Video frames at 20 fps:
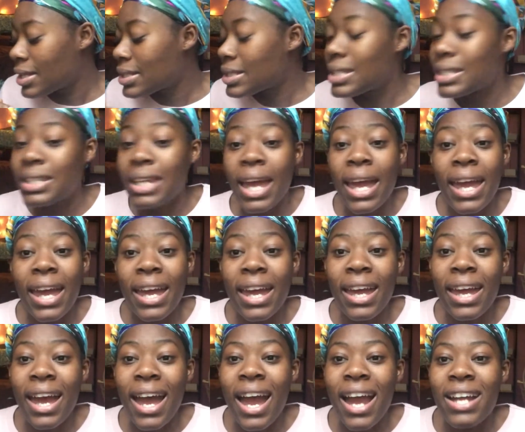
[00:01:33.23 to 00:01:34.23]

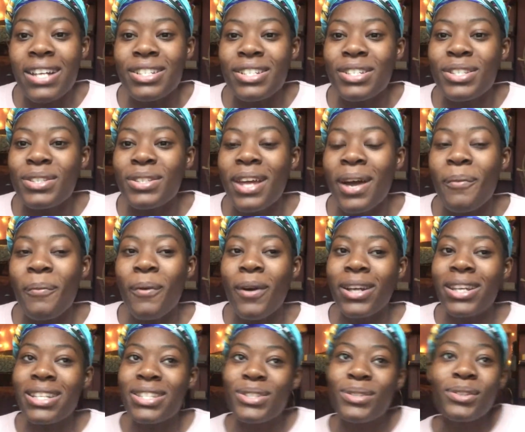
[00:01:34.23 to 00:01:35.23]
today I just
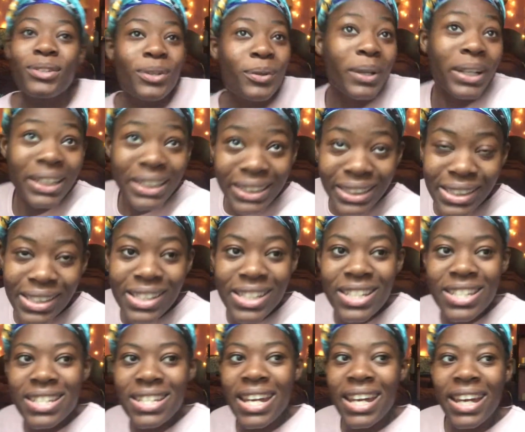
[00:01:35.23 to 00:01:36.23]
wanted to quickly
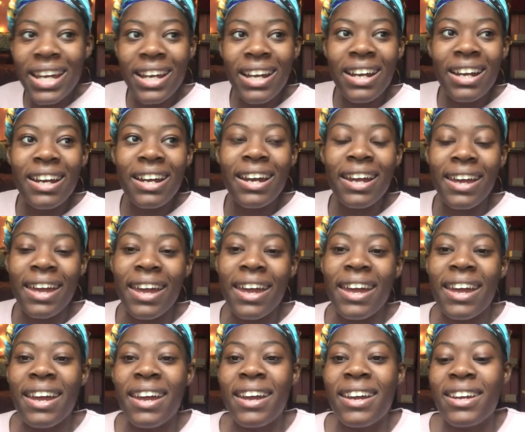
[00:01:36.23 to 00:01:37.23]
share
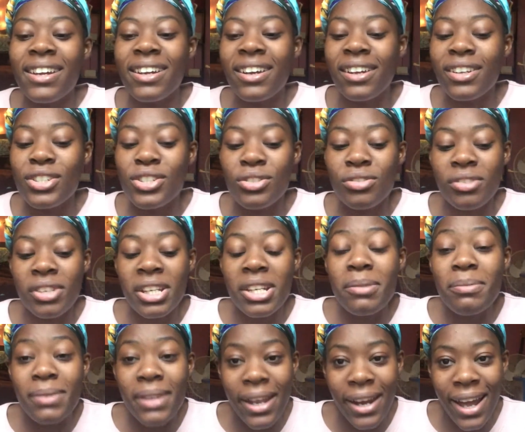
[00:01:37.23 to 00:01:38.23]
a
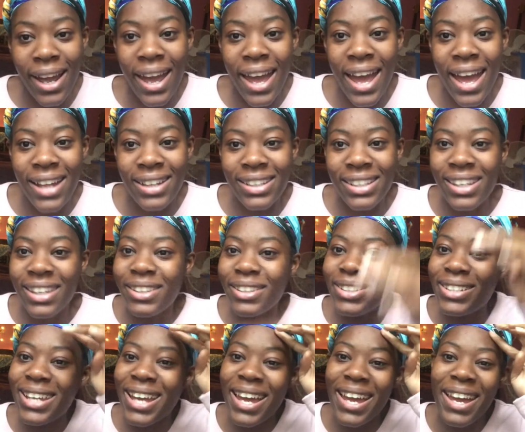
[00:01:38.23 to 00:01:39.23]
dream that I had the other
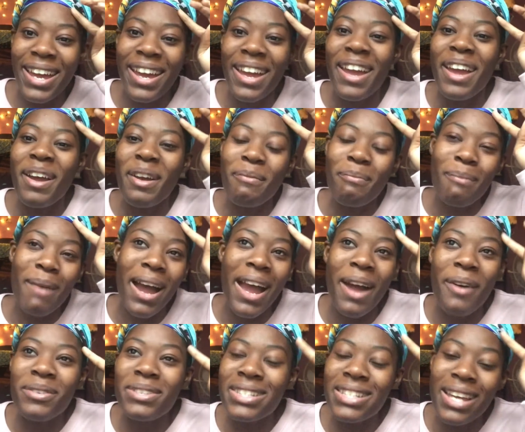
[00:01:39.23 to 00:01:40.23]
day. My
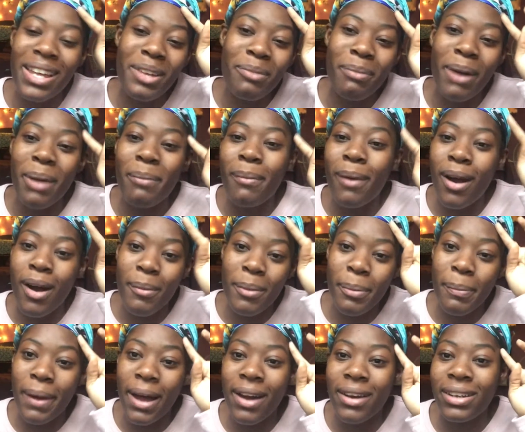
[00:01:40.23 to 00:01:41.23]
I was telling my mom
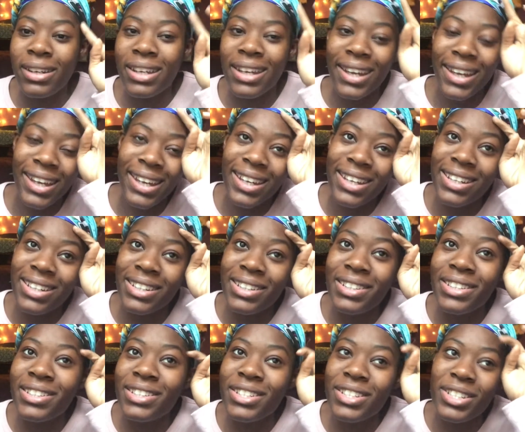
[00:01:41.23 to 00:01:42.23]
about it and
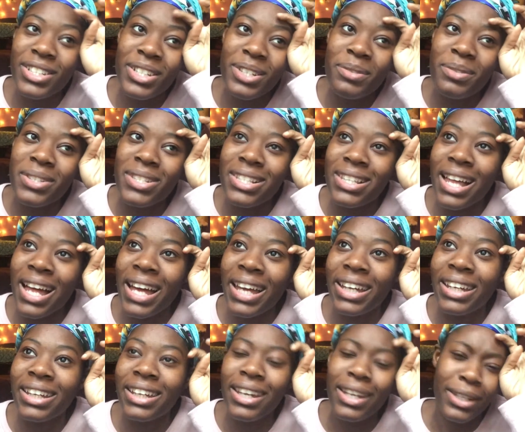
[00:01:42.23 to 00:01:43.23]
she was
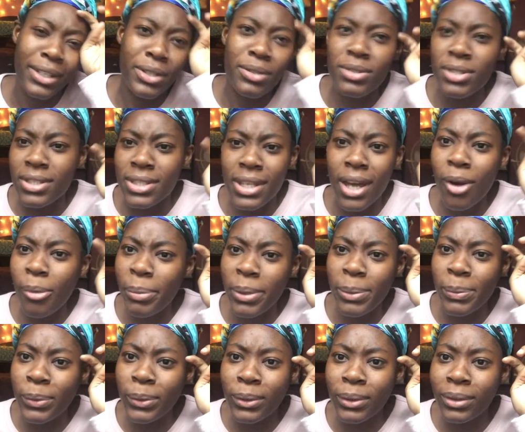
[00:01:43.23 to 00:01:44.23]
like, "You should tell
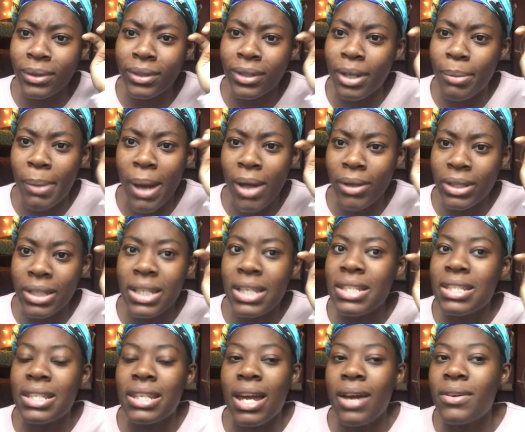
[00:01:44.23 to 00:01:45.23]
people about
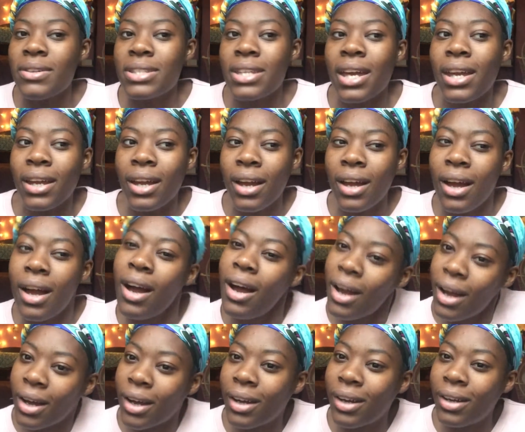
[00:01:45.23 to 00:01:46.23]
this." And I was like,
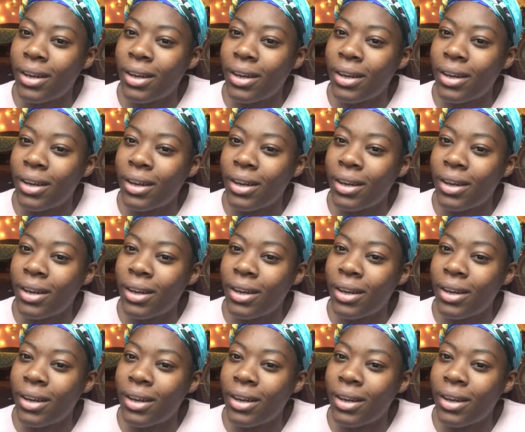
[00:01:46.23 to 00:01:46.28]
"Huh.